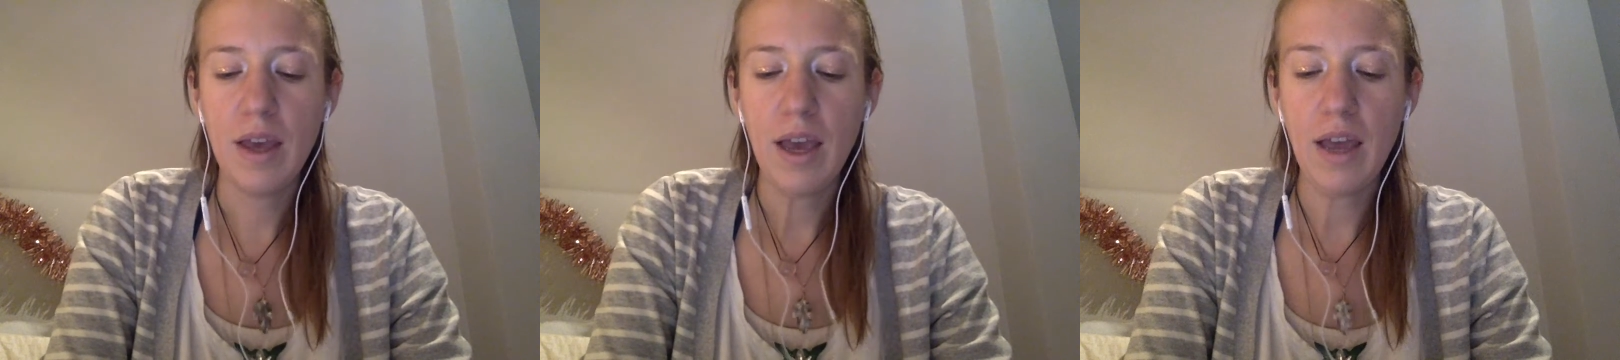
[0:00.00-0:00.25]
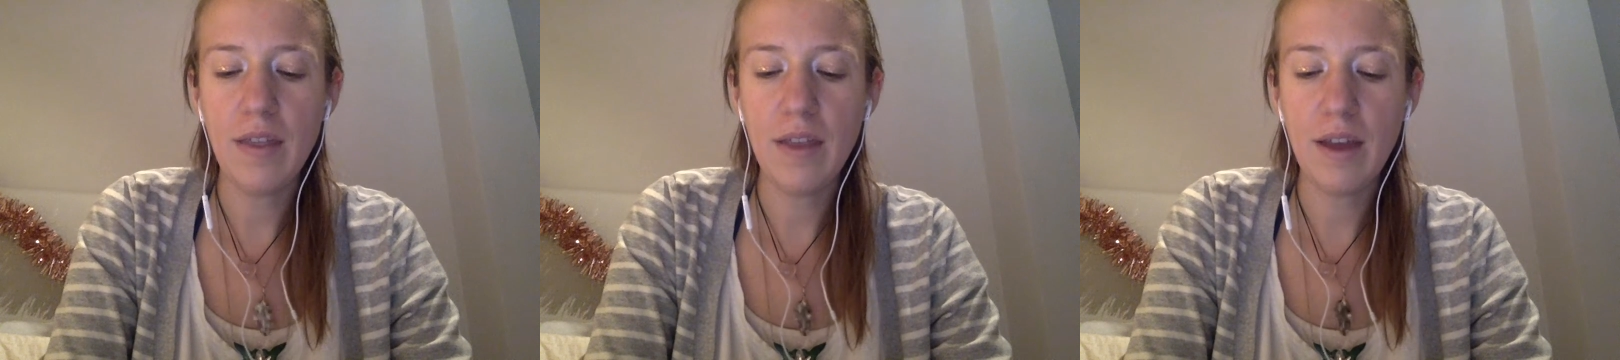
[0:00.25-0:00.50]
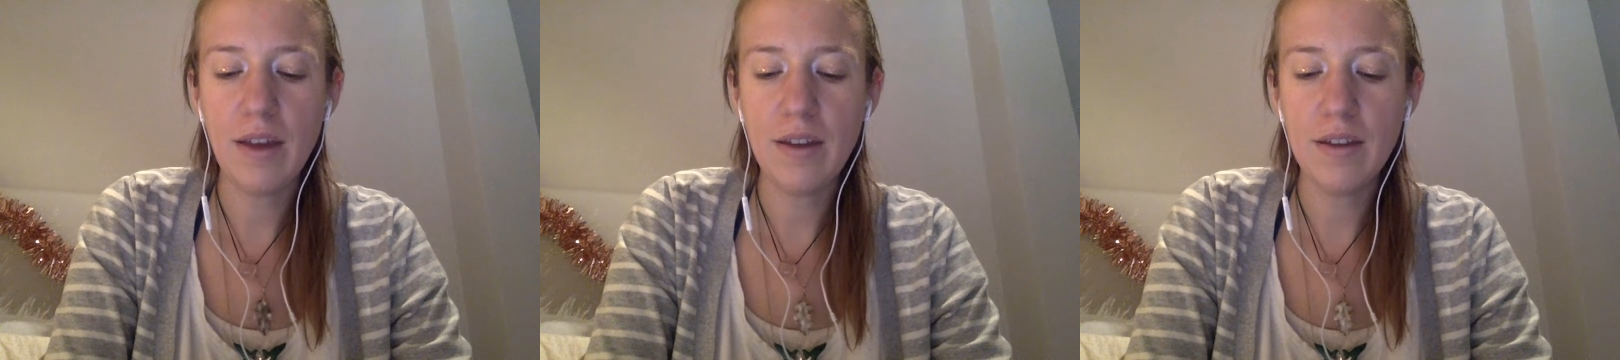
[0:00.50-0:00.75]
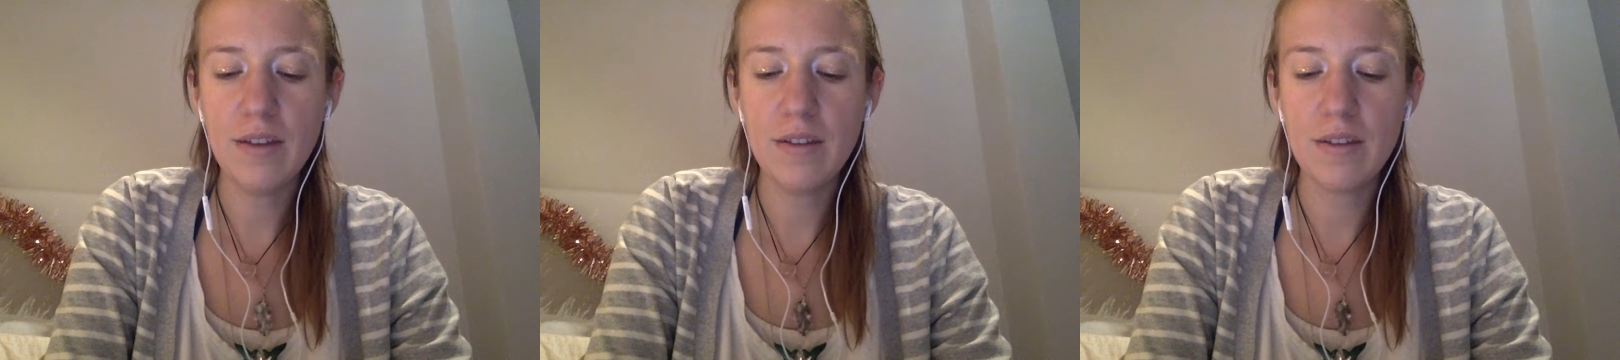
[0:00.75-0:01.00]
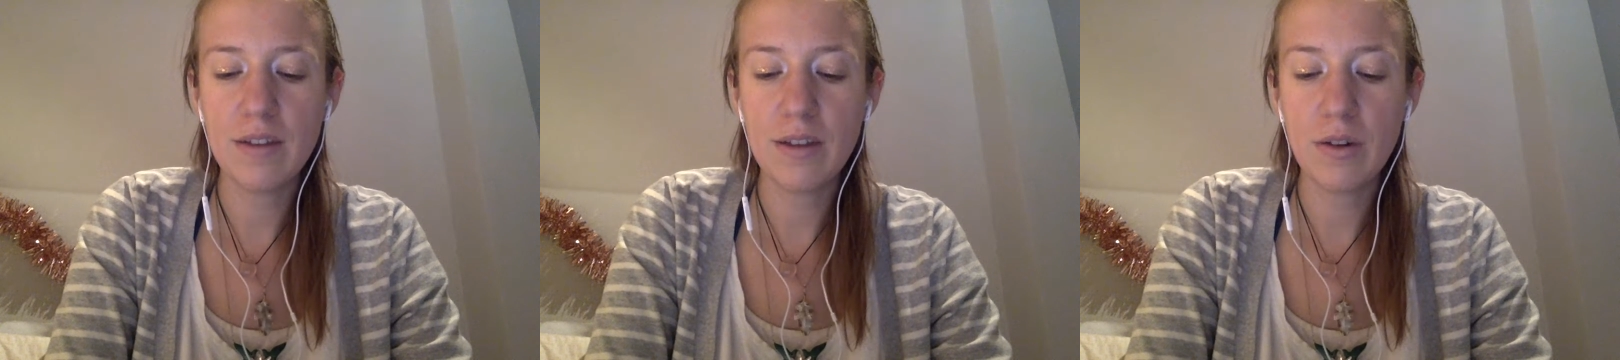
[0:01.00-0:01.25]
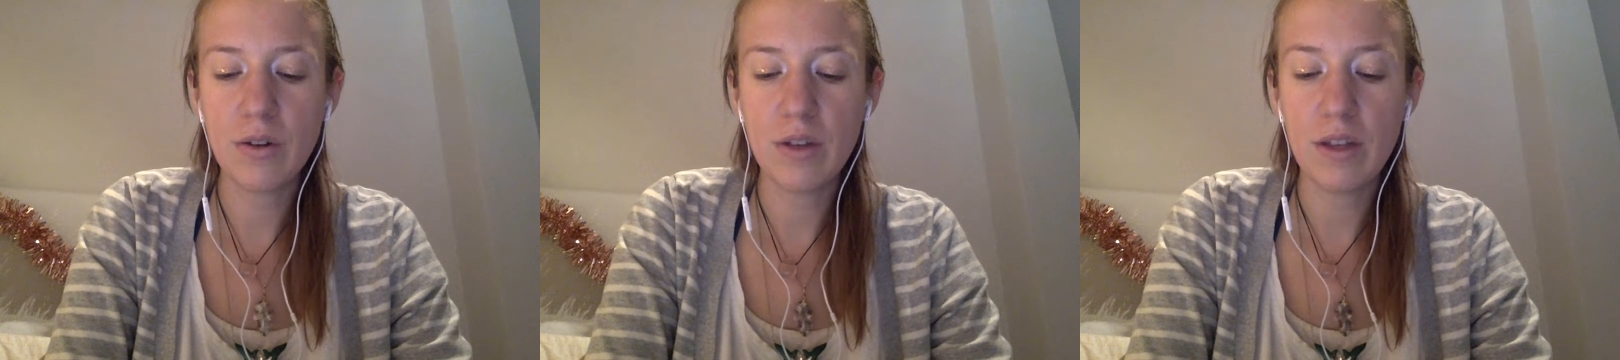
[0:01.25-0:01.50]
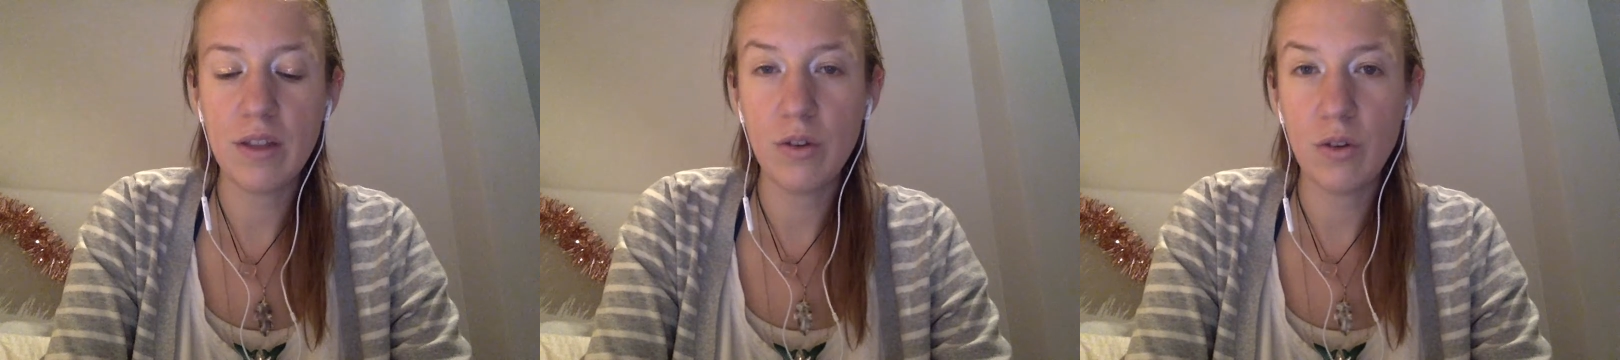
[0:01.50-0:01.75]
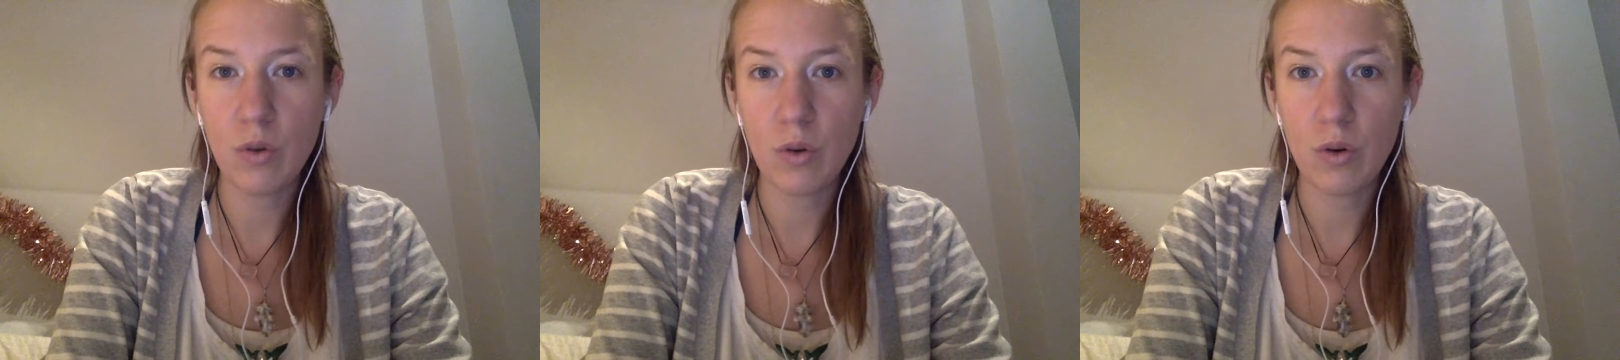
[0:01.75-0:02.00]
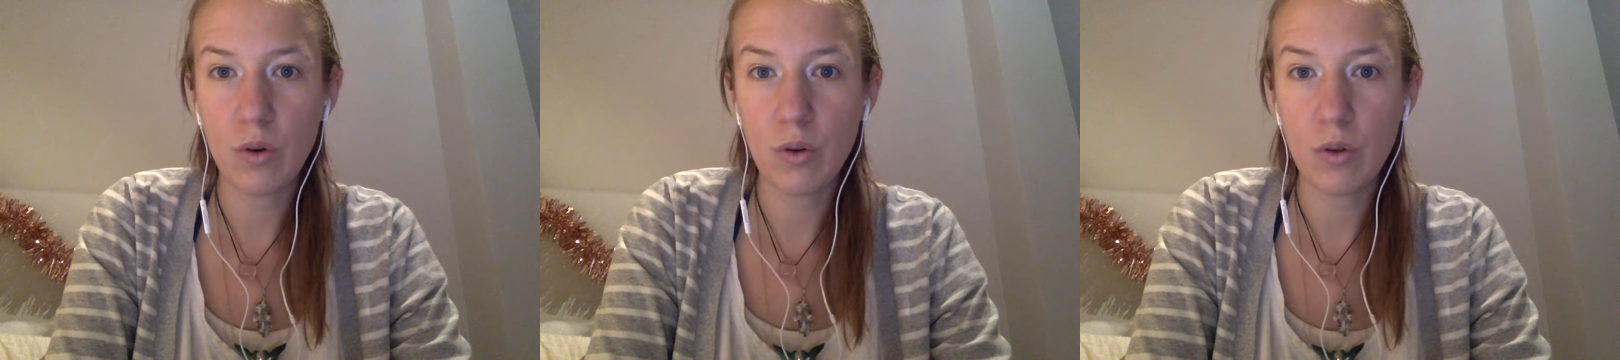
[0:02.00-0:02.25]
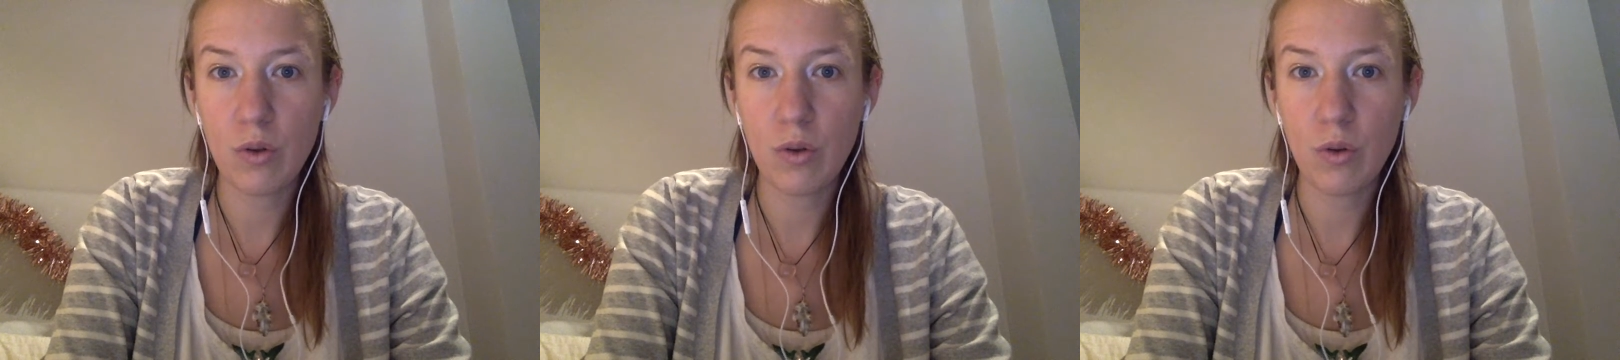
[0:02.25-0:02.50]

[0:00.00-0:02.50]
And that is literally the new earth,